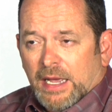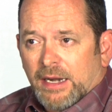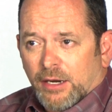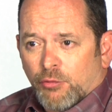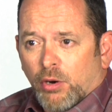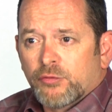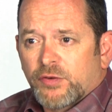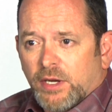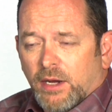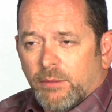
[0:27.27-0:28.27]
And it grows
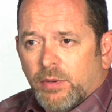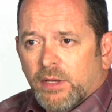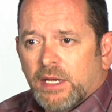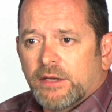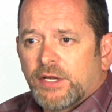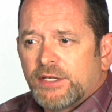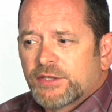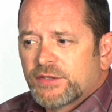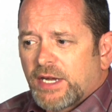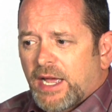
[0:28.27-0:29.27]
you up, it
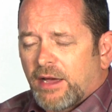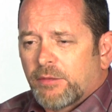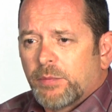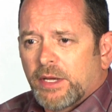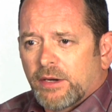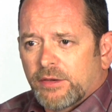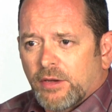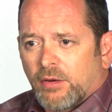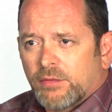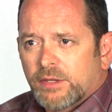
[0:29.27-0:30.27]
teaches you how to be an
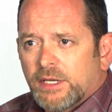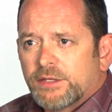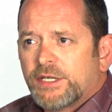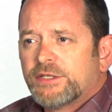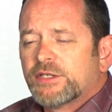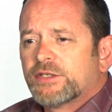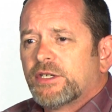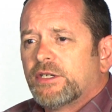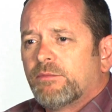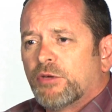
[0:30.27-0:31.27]
adult, it teaches
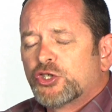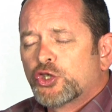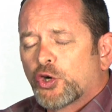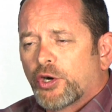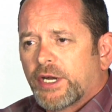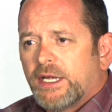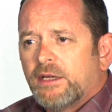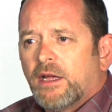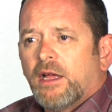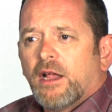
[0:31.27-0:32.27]
you maturity,
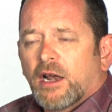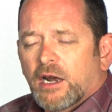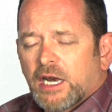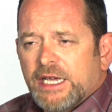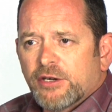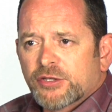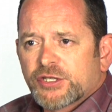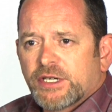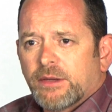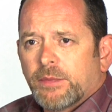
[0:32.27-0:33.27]

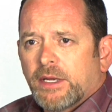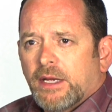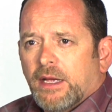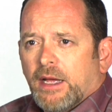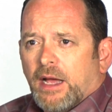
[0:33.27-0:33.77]
leadership.